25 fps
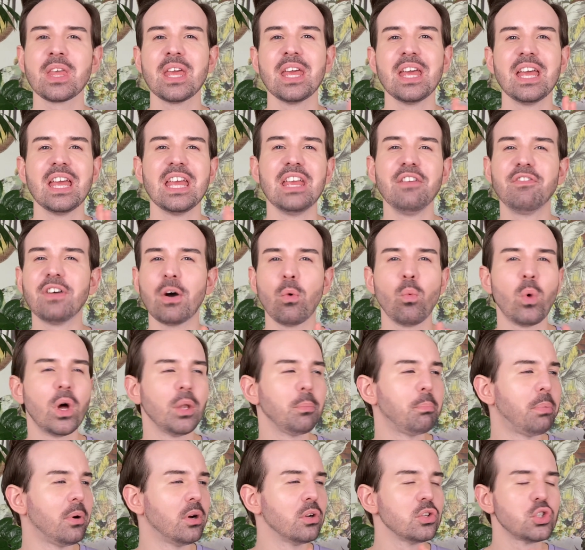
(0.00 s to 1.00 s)
if at one
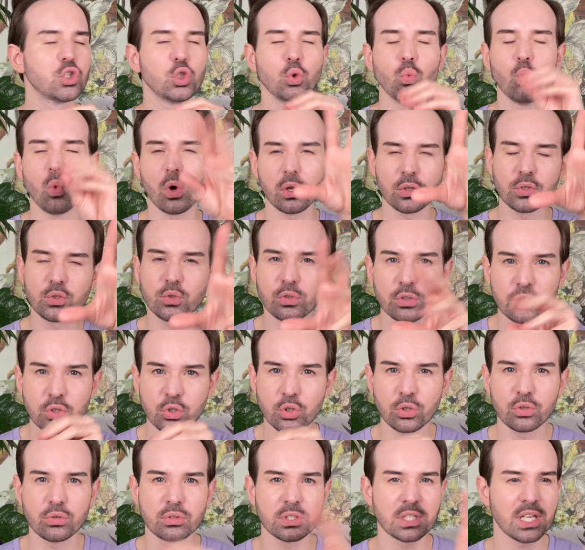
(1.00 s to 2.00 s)
point you want to
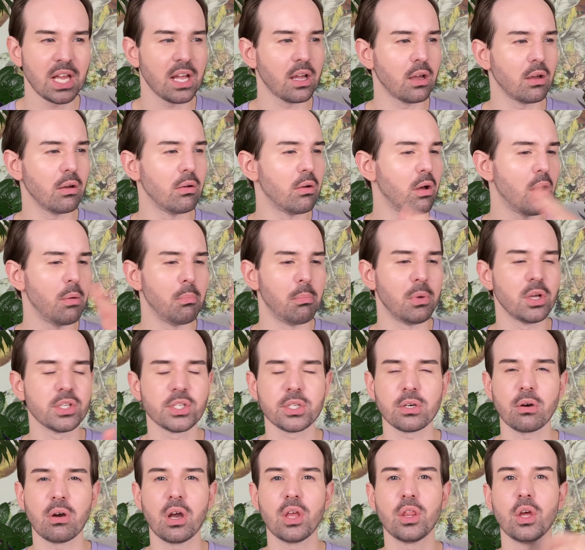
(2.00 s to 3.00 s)
introduce like a
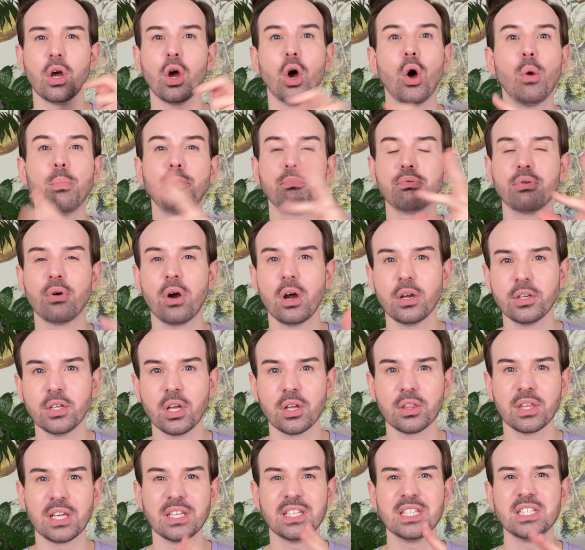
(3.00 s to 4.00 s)
moisturizer, a product
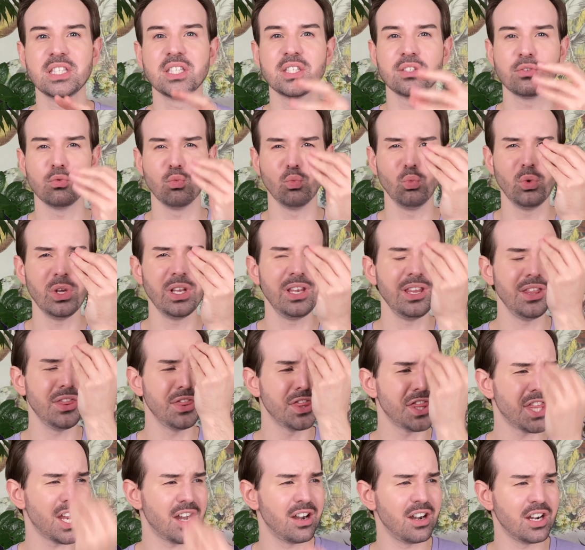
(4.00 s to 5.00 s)
that is really
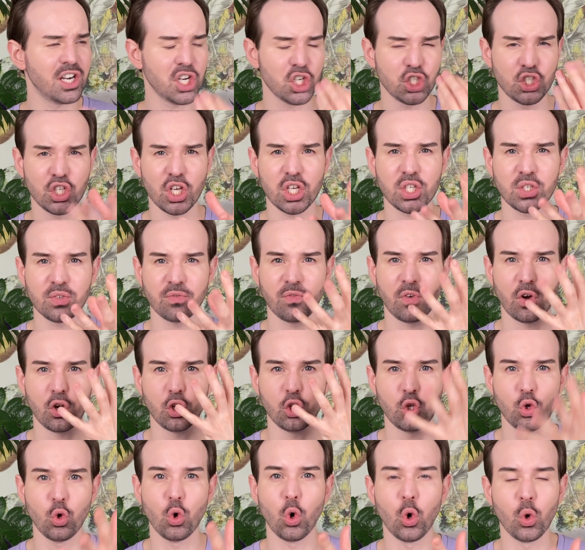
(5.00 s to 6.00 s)
there just for
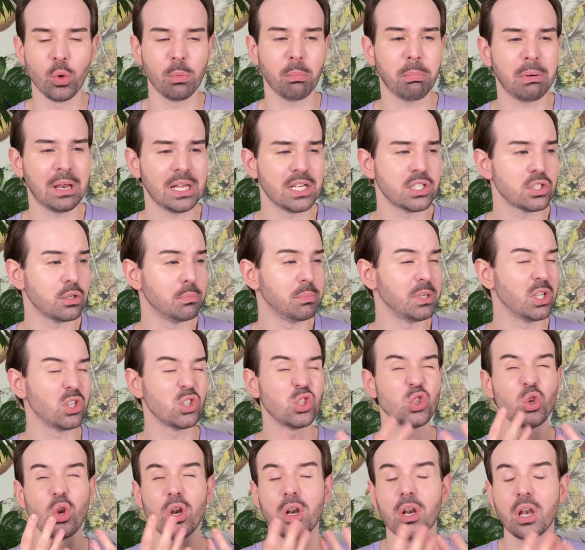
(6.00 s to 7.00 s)
your own pleasure, because
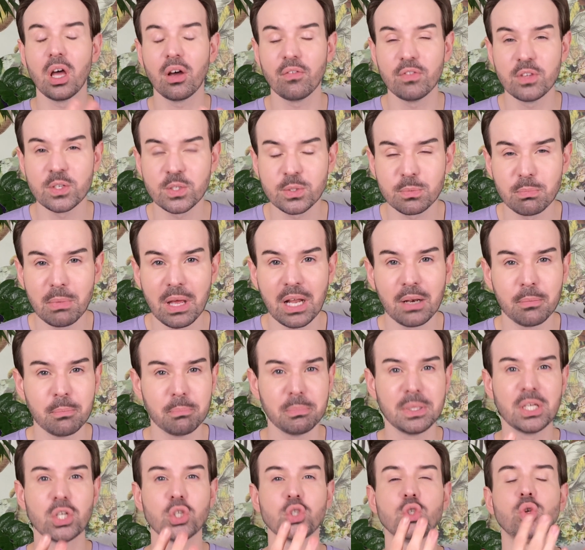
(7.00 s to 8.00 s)
you love the smell,
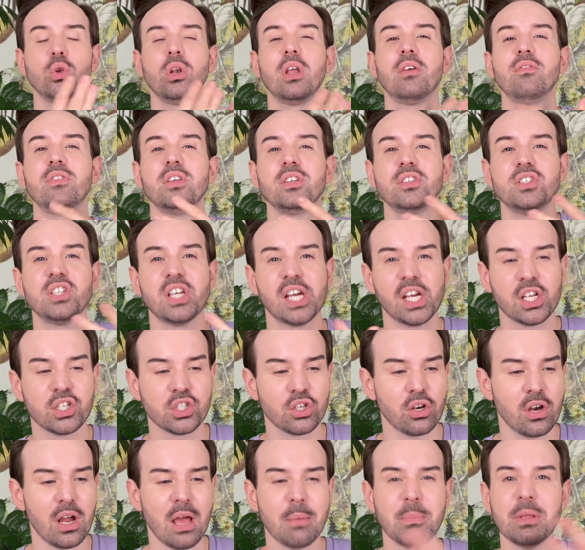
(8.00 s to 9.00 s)
because you love the
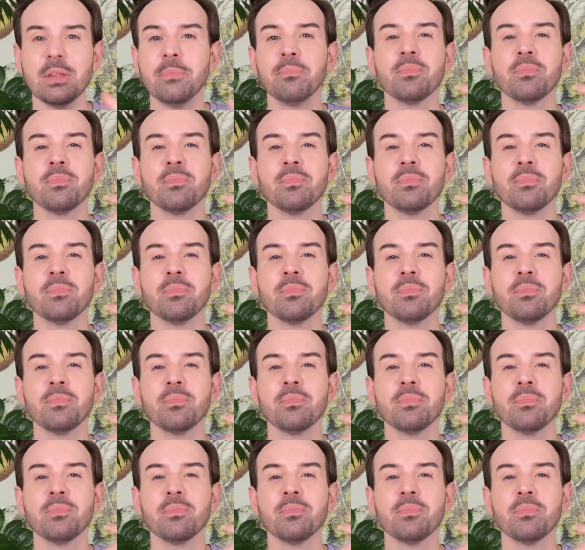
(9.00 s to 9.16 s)
texture, I mean,